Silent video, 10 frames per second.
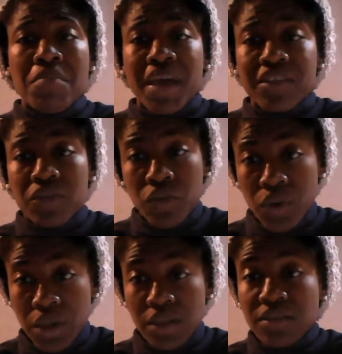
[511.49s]
my
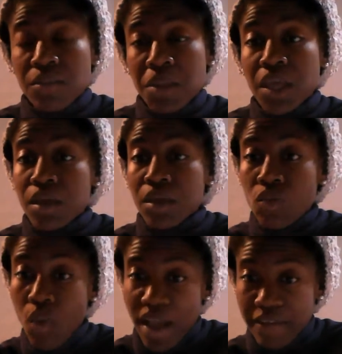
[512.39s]
duty to be a good
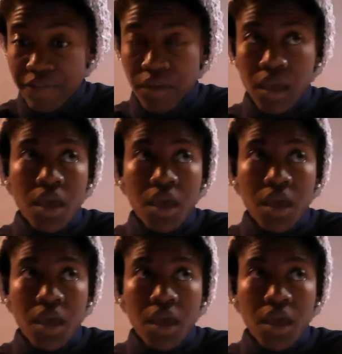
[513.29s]
wife.